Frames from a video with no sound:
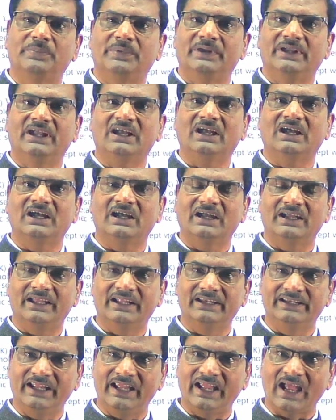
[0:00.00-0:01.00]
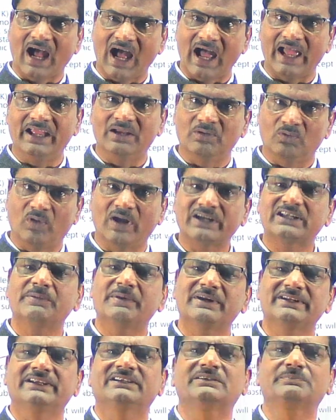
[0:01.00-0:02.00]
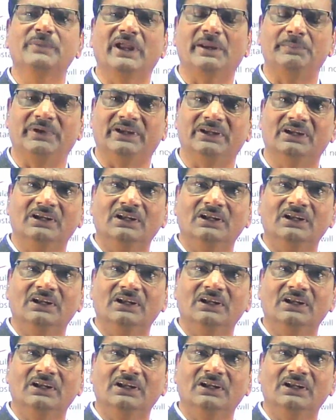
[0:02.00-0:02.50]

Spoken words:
NaI, whatever it may be.